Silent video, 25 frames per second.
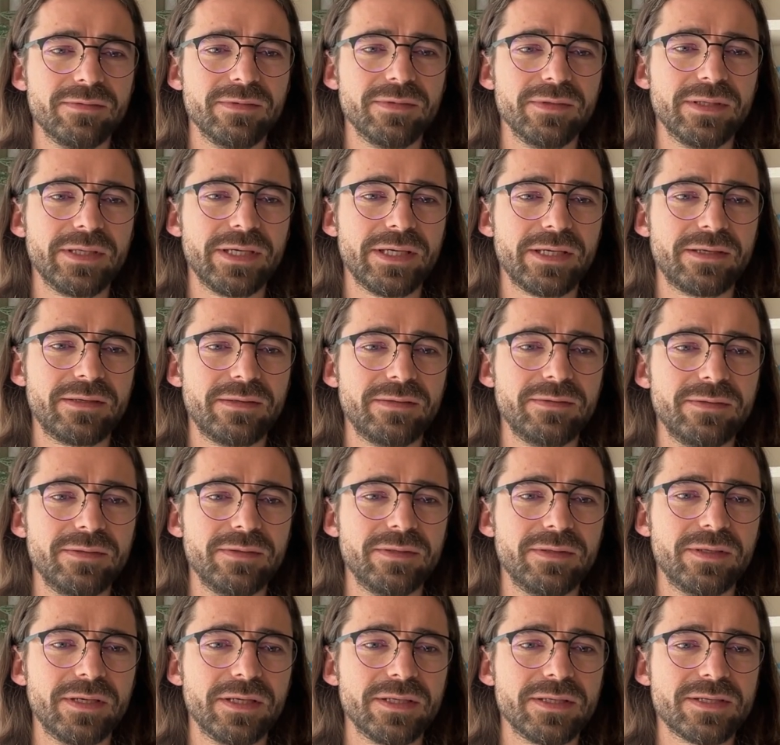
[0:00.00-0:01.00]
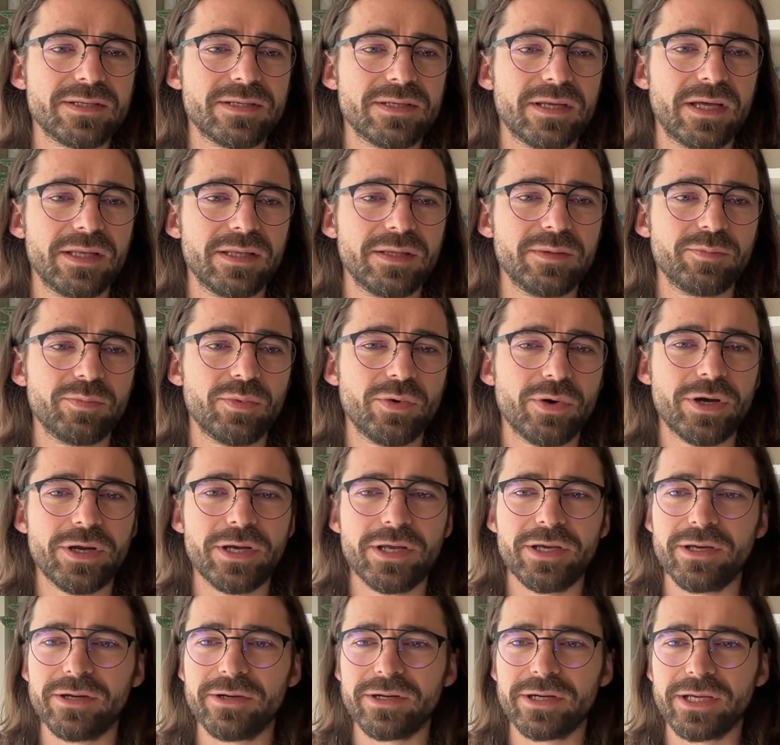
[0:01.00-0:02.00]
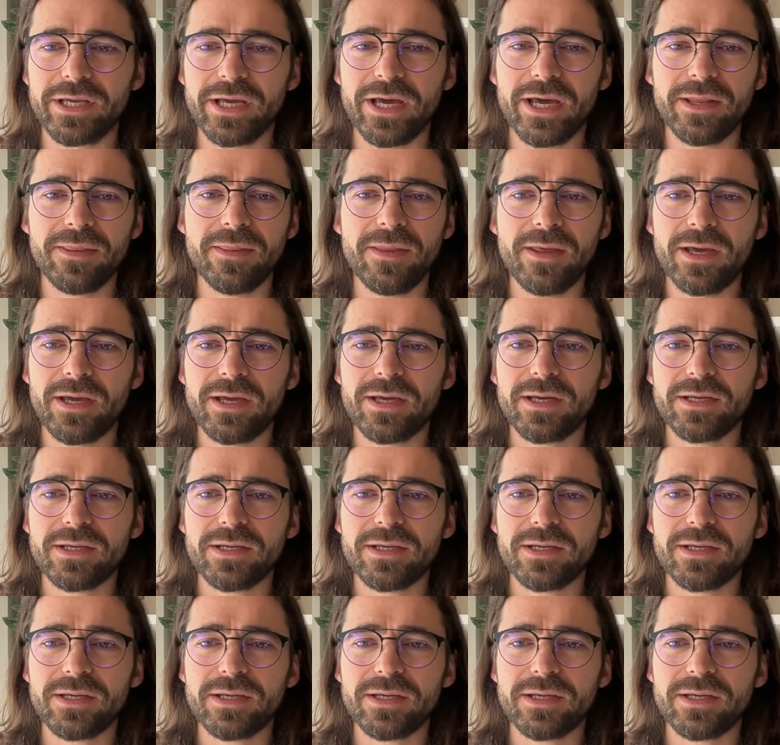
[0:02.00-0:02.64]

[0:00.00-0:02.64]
Like that's not the point here again.